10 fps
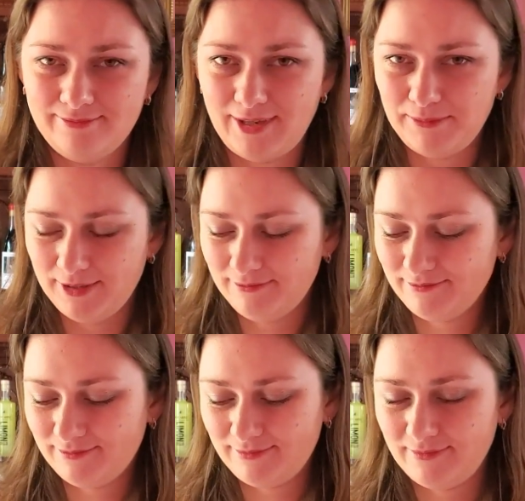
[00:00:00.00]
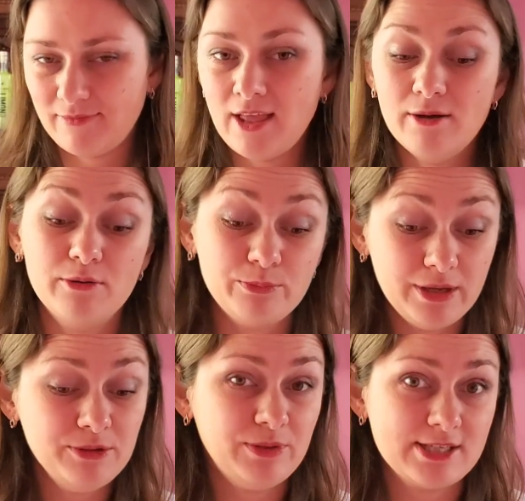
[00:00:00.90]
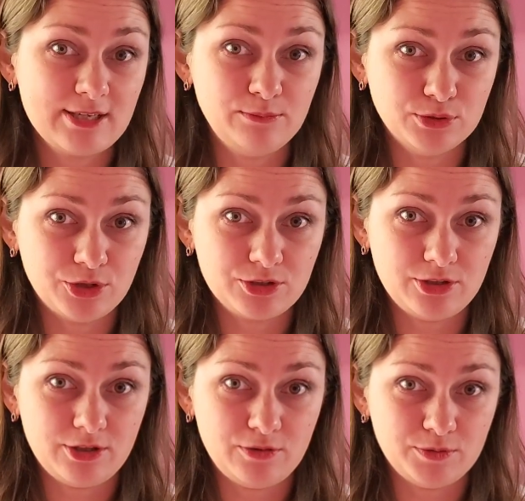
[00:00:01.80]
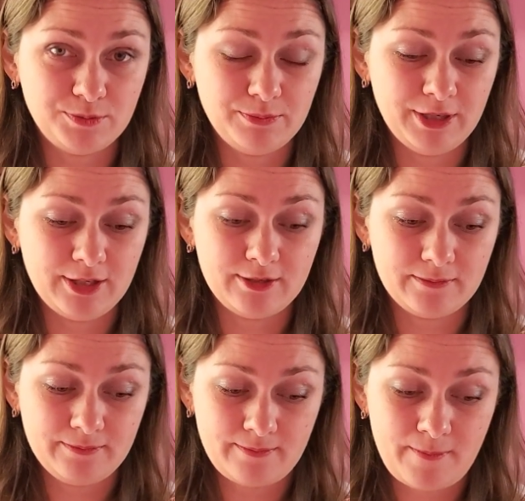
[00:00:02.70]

Maybe once I blocked it, it will be better.